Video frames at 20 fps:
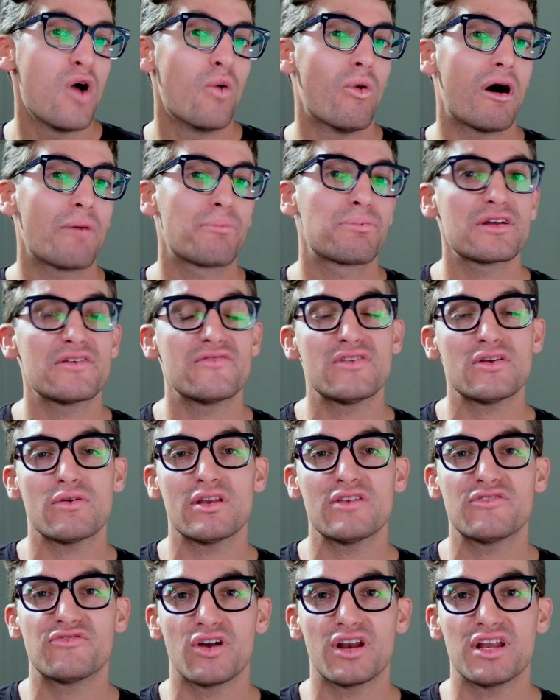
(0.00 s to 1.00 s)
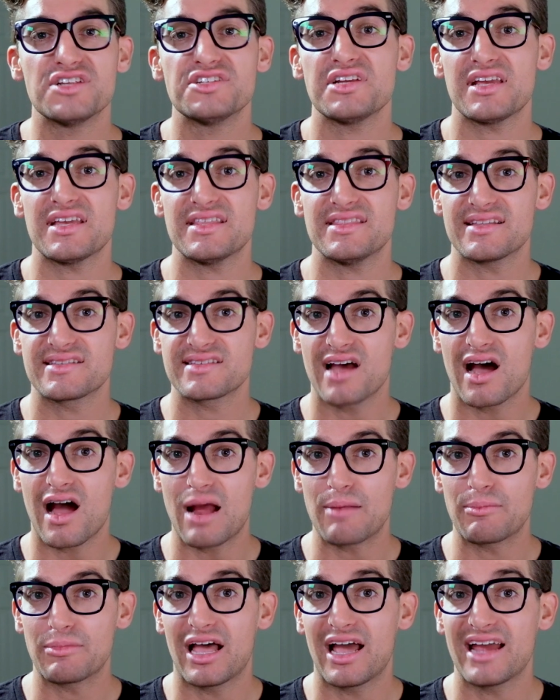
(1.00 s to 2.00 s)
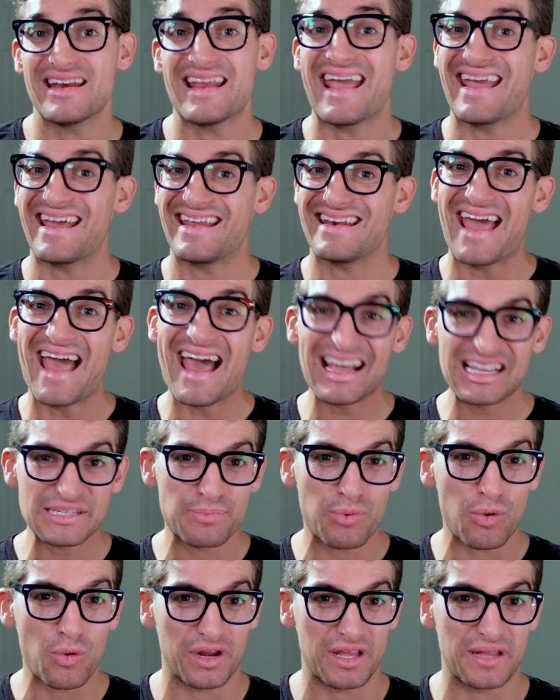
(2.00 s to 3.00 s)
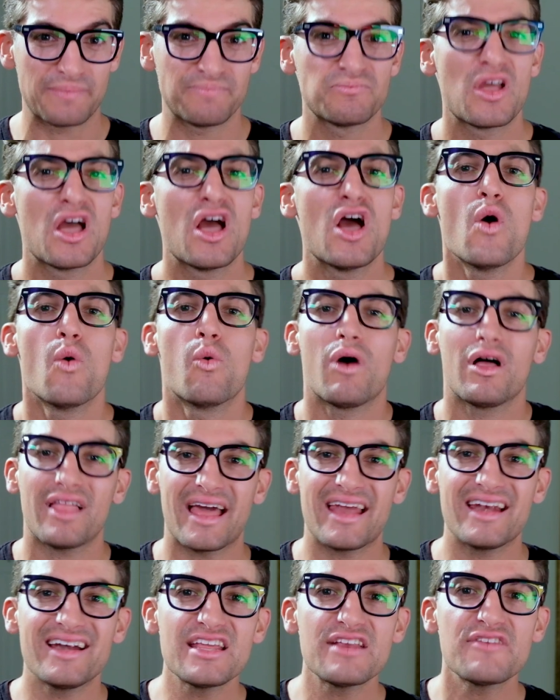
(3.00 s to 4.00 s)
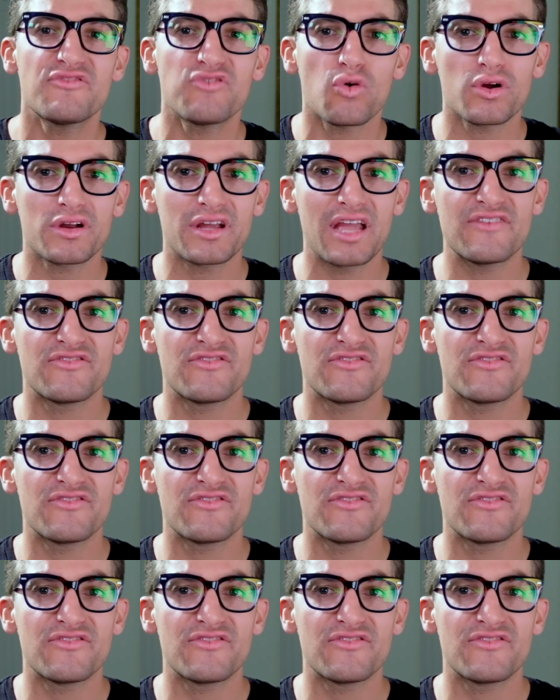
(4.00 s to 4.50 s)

while previewing footage in the timeline and exporting. While editing 4K